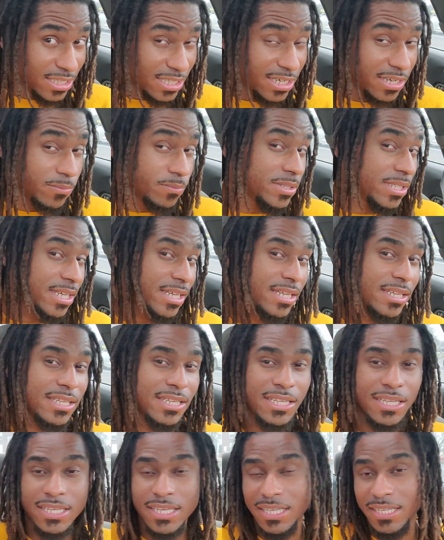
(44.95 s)
you know what I'm
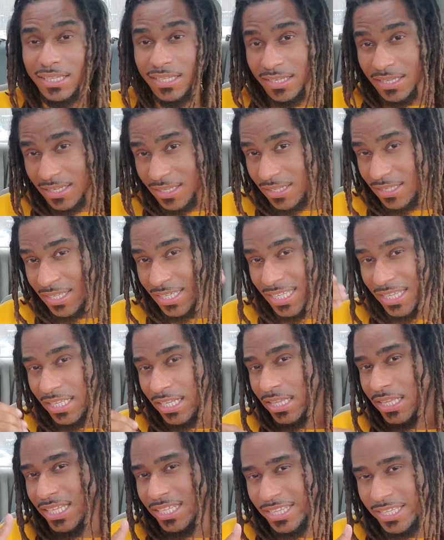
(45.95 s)
saying? Getting
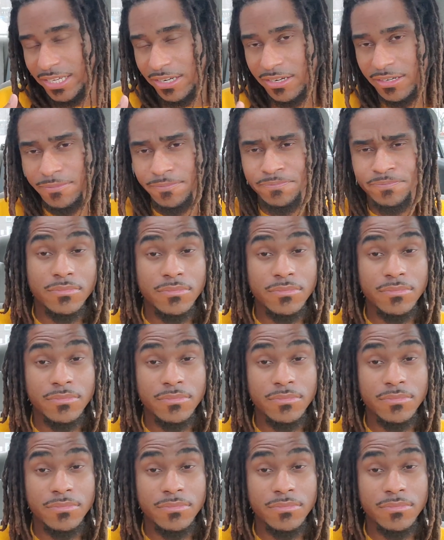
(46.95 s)
the length here.